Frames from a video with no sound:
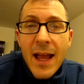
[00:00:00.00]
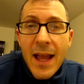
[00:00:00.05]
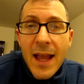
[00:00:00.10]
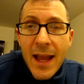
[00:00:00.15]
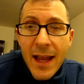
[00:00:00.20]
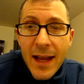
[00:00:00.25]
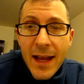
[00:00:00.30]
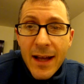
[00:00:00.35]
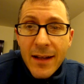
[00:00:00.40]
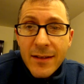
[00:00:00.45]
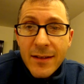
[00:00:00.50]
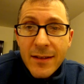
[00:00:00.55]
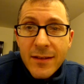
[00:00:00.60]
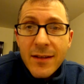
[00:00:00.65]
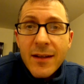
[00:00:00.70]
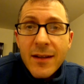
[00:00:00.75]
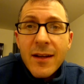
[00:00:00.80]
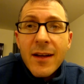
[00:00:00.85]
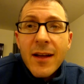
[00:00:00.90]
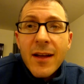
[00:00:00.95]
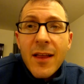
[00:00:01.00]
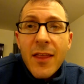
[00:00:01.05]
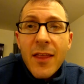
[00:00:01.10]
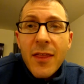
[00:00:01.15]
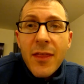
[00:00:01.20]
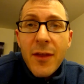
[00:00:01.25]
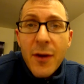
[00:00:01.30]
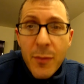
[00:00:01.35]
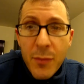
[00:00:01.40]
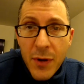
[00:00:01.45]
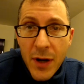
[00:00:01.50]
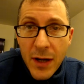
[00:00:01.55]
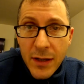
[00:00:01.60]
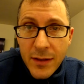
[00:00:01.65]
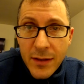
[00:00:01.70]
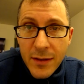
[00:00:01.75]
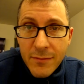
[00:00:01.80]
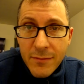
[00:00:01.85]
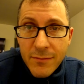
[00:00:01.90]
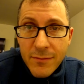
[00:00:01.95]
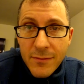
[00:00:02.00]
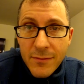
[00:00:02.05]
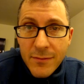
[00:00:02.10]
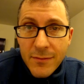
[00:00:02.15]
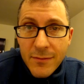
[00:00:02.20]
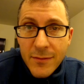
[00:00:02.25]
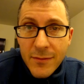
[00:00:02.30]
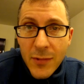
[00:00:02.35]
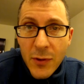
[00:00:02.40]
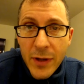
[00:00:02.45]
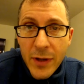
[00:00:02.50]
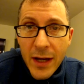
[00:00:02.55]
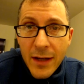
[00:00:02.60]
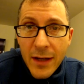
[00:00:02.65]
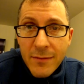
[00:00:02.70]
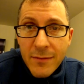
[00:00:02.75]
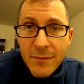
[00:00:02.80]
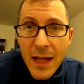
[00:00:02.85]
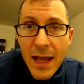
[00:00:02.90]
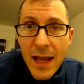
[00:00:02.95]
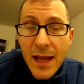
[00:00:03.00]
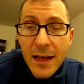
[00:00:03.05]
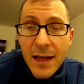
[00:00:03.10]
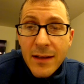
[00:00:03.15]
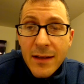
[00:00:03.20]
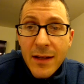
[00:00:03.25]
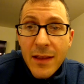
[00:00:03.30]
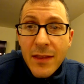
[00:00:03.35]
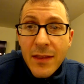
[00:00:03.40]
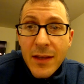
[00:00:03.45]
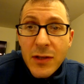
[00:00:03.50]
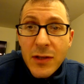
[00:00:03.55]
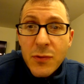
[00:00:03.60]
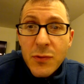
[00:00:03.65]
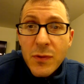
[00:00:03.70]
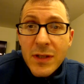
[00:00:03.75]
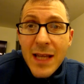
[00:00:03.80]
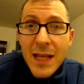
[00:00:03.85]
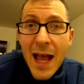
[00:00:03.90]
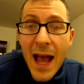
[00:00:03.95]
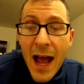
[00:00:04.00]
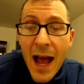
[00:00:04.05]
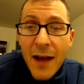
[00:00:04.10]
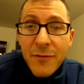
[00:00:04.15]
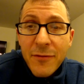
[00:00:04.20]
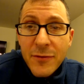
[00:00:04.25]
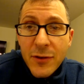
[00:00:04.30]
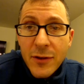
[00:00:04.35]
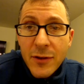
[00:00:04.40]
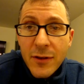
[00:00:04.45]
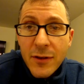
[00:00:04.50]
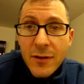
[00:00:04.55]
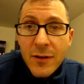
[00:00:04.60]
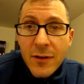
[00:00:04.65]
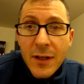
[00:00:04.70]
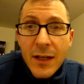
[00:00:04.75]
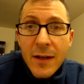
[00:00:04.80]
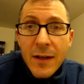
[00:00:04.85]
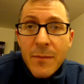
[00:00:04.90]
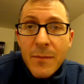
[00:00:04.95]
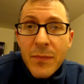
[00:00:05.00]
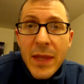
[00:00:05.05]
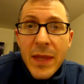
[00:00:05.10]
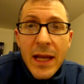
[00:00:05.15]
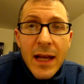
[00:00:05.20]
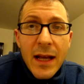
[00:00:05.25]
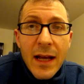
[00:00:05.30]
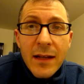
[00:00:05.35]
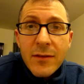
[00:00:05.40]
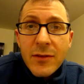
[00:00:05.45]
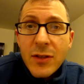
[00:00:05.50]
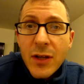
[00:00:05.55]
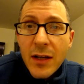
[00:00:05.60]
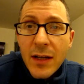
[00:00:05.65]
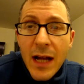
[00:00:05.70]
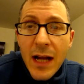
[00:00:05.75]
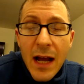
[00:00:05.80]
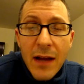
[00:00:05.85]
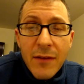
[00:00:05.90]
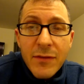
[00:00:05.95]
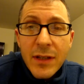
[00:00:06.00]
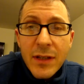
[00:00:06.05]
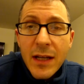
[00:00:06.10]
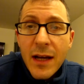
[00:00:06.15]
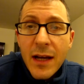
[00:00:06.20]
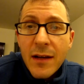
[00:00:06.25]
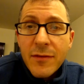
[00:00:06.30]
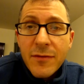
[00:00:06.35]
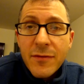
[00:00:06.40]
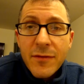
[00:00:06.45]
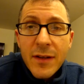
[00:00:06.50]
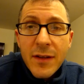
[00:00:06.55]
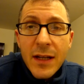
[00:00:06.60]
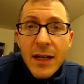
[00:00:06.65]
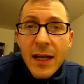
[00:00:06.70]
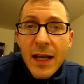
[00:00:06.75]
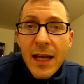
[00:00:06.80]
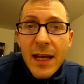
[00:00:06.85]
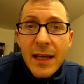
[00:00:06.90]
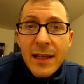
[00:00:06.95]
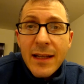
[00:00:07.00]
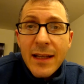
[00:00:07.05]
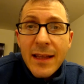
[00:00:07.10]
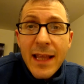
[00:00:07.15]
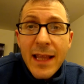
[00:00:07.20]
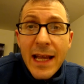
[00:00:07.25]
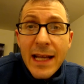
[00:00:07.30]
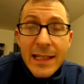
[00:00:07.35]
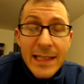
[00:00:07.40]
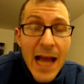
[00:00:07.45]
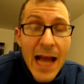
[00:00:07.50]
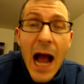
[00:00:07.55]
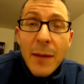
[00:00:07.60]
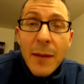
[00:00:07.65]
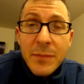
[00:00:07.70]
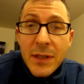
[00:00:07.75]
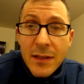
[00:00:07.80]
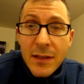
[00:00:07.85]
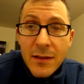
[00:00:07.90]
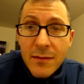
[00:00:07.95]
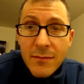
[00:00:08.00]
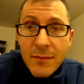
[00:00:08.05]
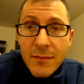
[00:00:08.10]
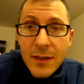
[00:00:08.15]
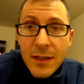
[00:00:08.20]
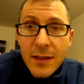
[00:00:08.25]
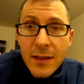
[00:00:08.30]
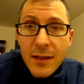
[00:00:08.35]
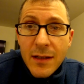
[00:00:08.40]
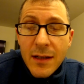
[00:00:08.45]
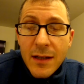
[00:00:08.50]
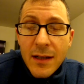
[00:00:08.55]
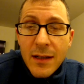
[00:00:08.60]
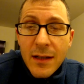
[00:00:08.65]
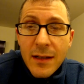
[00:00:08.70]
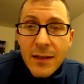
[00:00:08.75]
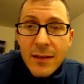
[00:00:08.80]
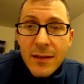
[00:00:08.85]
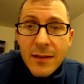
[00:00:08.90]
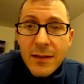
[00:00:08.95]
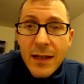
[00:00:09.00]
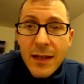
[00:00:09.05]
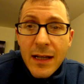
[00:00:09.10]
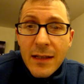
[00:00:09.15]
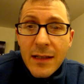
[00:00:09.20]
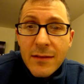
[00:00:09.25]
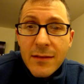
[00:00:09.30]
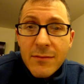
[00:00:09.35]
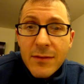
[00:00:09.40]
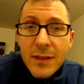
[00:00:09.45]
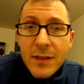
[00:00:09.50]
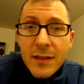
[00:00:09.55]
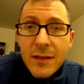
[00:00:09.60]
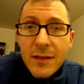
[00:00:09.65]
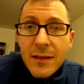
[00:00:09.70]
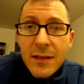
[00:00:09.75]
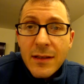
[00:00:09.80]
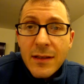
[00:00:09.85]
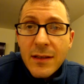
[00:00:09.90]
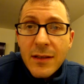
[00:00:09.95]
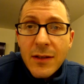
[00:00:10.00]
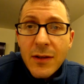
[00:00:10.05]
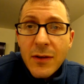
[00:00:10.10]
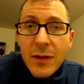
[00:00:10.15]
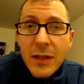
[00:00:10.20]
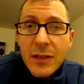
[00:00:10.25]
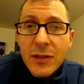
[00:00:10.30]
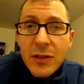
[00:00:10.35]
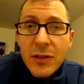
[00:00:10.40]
and they're pregnant. Okay? And this was after they had done IVF and they adopted. It